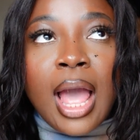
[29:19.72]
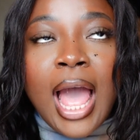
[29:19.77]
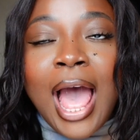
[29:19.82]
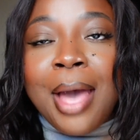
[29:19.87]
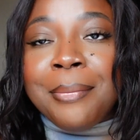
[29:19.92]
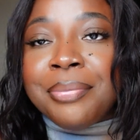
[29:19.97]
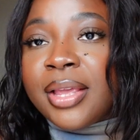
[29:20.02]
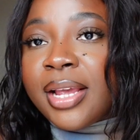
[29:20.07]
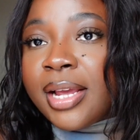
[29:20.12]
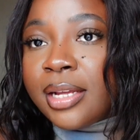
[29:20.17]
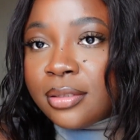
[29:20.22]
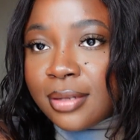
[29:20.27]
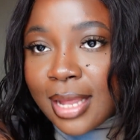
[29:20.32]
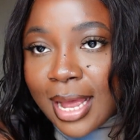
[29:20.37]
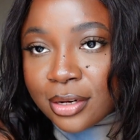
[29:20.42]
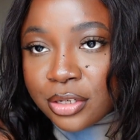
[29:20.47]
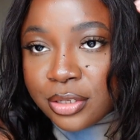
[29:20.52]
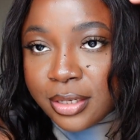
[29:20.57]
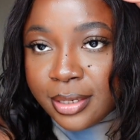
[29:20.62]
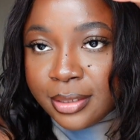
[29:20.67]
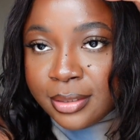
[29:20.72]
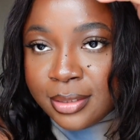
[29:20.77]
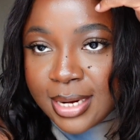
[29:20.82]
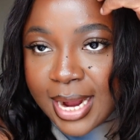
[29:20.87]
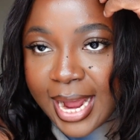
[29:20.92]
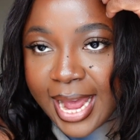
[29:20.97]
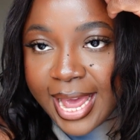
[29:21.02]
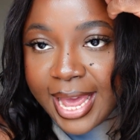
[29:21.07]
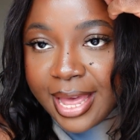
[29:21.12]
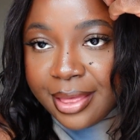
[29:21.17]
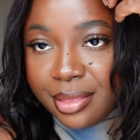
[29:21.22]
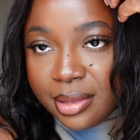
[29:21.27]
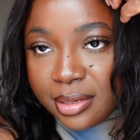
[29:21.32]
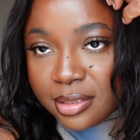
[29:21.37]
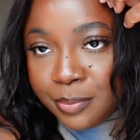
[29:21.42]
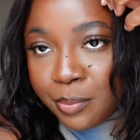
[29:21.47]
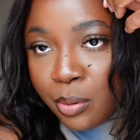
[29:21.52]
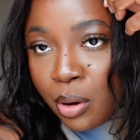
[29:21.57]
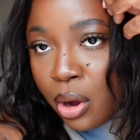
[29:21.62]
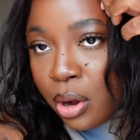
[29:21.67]
I'm thinking to actually dye
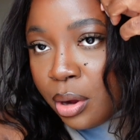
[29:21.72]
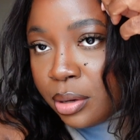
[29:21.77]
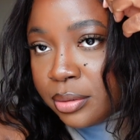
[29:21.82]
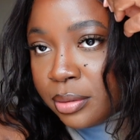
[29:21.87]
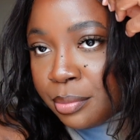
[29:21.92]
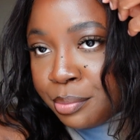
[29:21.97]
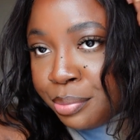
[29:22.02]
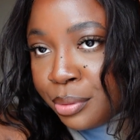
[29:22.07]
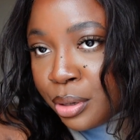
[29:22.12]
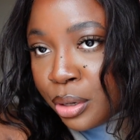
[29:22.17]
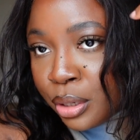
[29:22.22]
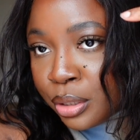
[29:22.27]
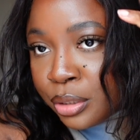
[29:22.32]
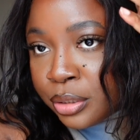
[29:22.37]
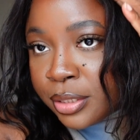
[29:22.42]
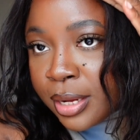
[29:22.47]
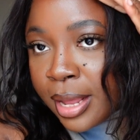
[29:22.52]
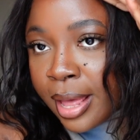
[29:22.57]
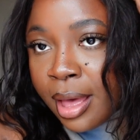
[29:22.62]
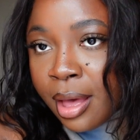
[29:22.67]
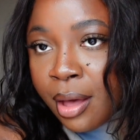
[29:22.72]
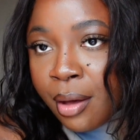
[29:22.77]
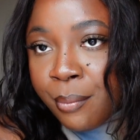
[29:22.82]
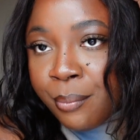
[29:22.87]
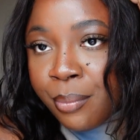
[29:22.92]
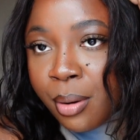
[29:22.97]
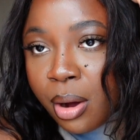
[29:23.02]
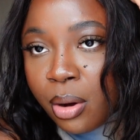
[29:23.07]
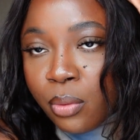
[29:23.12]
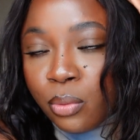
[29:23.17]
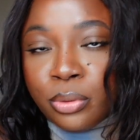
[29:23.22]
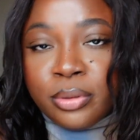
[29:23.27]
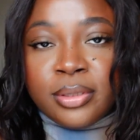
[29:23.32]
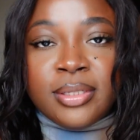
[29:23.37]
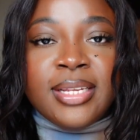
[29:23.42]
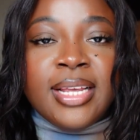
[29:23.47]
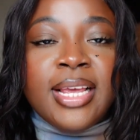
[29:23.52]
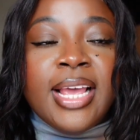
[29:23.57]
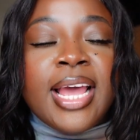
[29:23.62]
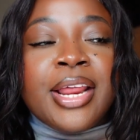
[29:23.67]
this part to blonde, but we'll
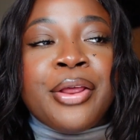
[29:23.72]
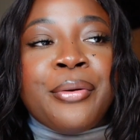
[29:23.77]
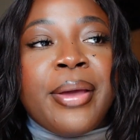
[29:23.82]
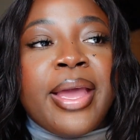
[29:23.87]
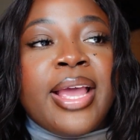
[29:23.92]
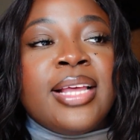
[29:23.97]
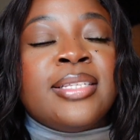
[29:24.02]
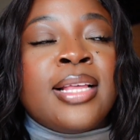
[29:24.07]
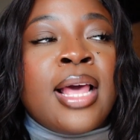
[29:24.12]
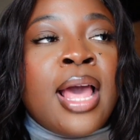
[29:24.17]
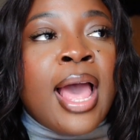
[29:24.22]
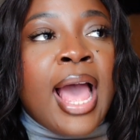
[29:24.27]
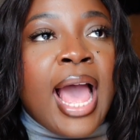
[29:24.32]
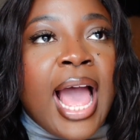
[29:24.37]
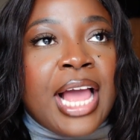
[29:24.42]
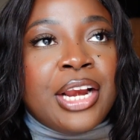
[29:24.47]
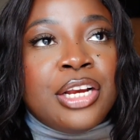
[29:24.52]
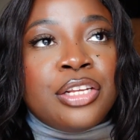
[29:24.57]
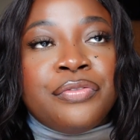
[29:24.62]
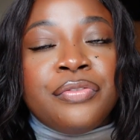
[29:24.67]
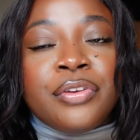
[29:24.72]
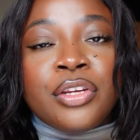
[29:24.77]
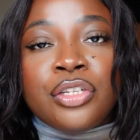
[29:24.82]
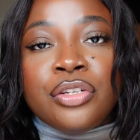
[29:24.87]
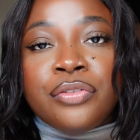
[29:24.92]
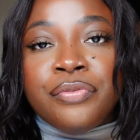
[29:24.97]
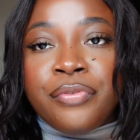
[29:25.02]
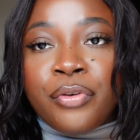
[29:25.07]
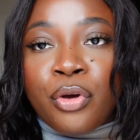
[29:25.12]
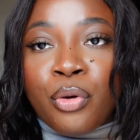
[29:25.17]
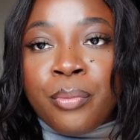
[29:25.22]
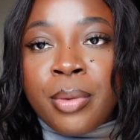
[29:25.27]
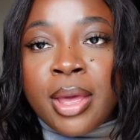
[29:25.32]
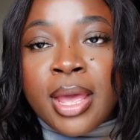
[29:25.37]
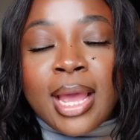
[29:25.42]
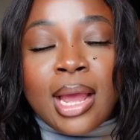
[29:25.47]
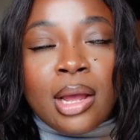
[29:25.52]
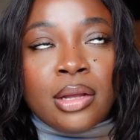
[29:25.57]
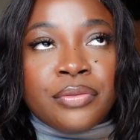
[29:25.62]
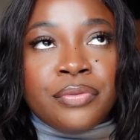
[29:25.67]
see. Anyways, I just finished
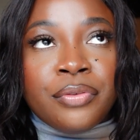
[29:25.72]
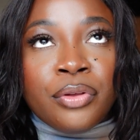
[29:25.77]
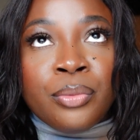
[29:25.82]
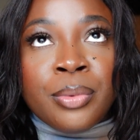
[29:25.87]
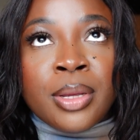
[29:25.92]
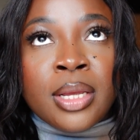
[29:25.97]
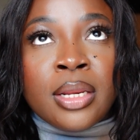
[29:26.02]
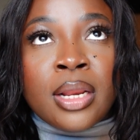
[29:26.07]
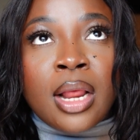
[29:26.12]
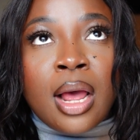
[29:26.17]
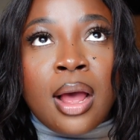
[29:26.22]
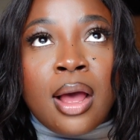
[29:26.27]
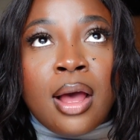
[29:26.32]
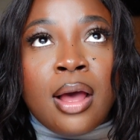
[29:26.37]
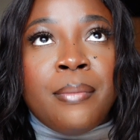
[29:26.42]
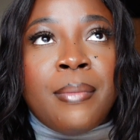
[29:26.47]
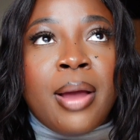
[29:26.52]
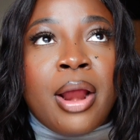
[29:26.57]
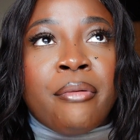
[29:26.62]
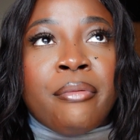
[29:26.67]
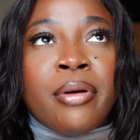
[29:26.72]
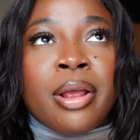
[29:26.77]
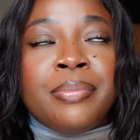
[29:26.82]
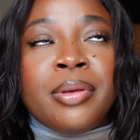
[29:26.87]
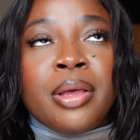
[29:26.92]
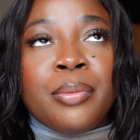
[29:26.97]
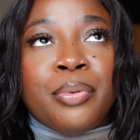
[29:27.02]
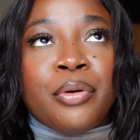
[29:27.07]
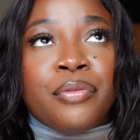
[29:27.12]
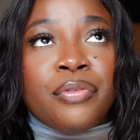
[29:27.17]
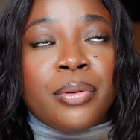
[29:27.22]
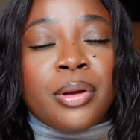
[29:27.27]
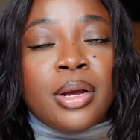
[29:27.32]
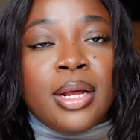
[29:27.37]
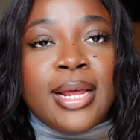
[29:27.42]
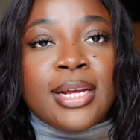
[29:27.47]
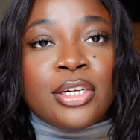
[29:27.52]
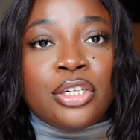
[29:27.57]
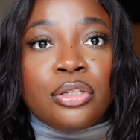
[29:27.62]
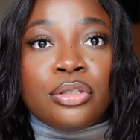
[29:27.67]
filming. I was filming Arabian perfume
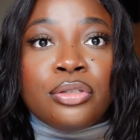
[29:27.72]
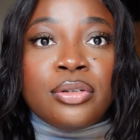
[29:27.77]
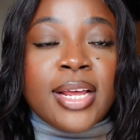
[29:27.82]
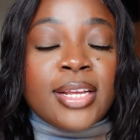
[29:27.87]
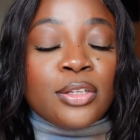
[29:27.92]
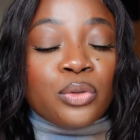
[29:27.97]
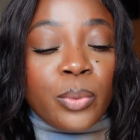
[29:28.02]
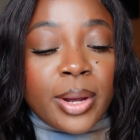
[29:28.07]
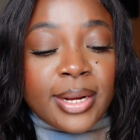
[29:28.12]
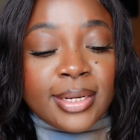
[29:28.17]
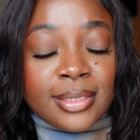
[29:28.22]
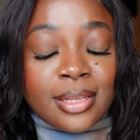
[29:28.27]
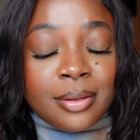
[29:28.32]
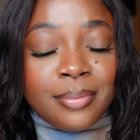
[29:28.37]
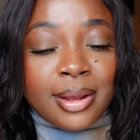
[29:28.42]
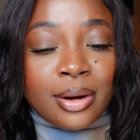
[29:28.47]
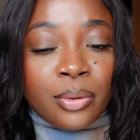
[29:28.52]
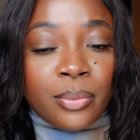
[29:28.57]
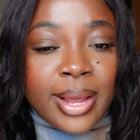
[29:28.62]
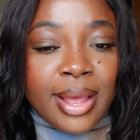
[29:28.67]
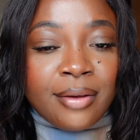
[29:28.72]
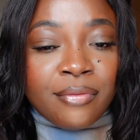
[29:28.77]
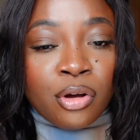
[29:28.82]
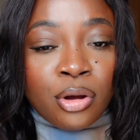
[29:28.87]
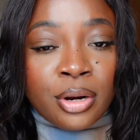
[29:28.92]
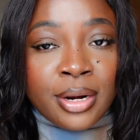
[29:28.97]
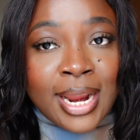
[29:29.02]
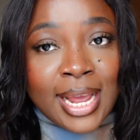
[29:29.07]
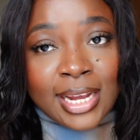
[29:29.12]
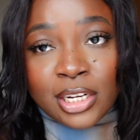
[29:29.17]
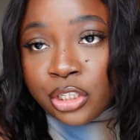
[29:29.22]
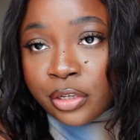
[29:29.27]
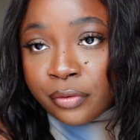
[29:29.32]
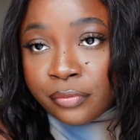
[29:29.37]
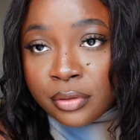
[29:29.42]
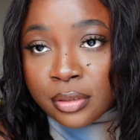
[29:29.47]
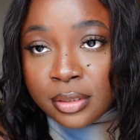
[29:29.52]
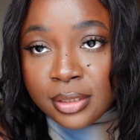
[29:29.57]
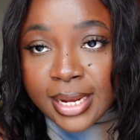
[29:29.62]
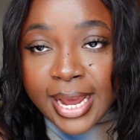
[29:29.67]
collection. Today's Wednesday, by the way. I've got night
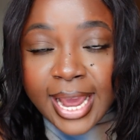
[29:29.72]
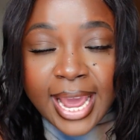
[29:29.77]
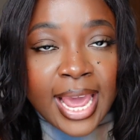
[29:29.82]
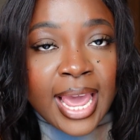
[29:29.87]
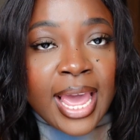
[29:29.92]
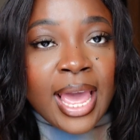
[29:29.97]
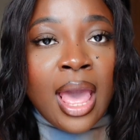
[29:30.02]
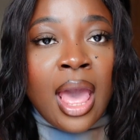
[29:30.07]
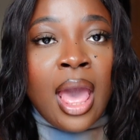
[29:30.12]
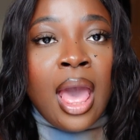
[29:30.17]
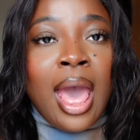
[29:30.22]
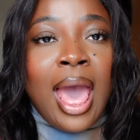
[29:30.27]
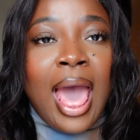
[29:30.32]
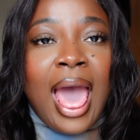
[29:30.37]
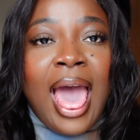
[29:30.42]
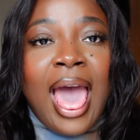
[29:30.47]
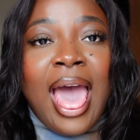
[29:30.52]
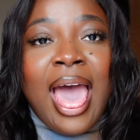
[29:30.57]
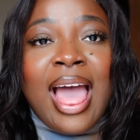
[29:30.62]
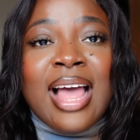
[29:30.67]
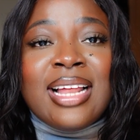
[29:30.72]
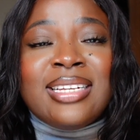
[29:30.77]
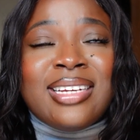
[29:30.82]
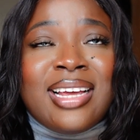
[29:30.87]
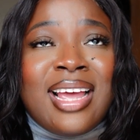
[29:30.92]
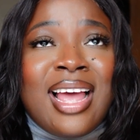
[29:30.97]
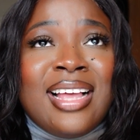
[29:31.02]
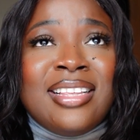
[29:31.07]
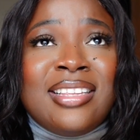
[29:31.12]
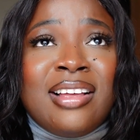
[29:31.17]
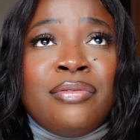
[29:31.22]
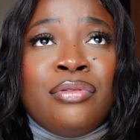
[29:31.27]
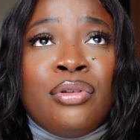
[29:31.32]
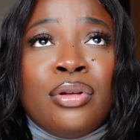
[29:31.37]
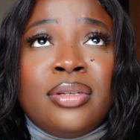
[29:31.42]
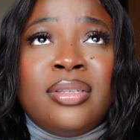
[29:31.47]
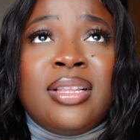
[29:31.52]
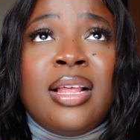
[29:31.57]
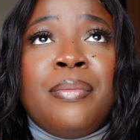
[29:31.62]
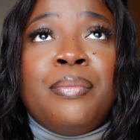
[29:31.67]
shift today, and guys, I've
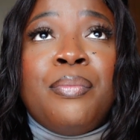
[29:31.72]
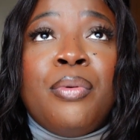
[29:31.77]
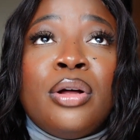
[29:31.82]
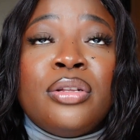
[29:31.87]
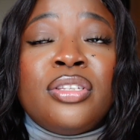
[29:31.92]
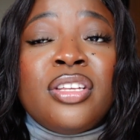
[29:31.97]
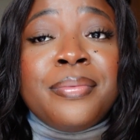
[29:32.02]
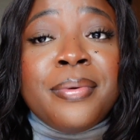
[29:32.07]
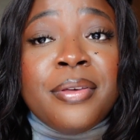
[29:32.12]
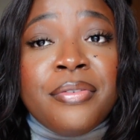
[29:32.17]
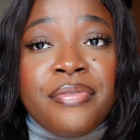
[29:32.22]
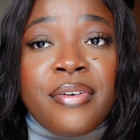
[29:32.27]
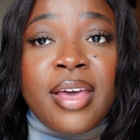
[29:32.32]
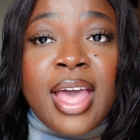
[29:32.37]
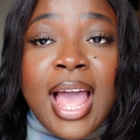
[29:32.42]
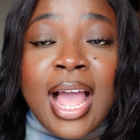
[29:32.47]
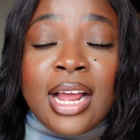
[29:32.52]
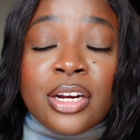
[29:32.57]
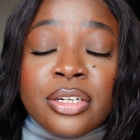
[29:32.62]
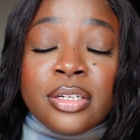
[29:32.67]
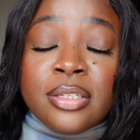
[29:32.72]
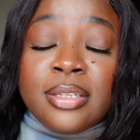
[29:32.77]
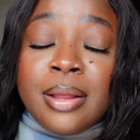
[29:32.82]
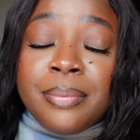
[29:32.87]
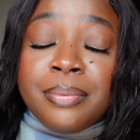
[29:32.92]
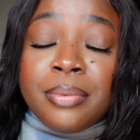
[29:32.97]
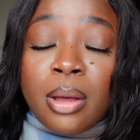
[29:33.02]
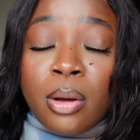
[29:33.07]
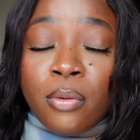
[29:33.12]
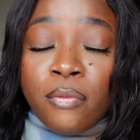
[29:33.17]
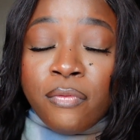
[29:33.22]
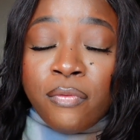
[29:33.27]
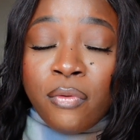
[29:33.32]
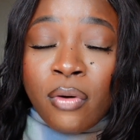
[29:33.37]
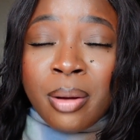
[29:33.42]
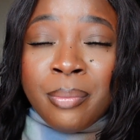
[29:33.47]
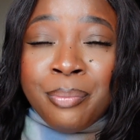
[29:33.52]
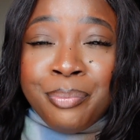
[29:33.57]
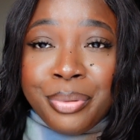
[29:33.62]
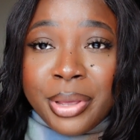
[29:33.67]
not slept, but to be fair, I actually slept
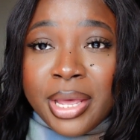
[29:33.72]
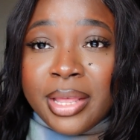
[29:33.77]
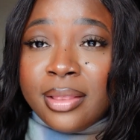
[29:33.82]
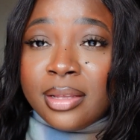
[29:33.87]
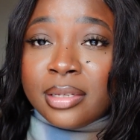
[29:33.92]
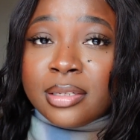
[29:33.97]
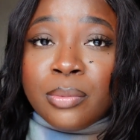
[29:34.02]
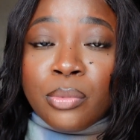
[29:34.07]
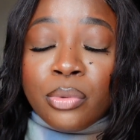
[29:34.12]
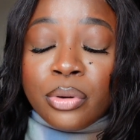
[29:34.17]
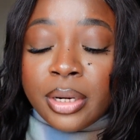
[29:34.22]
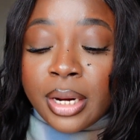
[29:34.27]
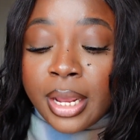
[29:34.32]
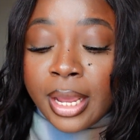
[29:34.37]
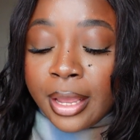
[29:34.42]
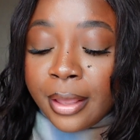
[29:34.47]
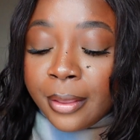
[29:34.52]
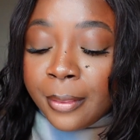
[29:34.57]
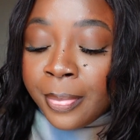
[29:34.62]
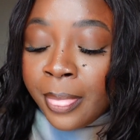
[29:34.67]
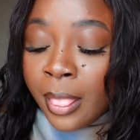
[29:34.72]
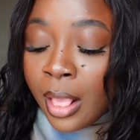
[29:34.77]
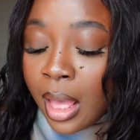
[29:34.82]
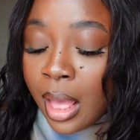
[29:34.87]
for a bit this morning.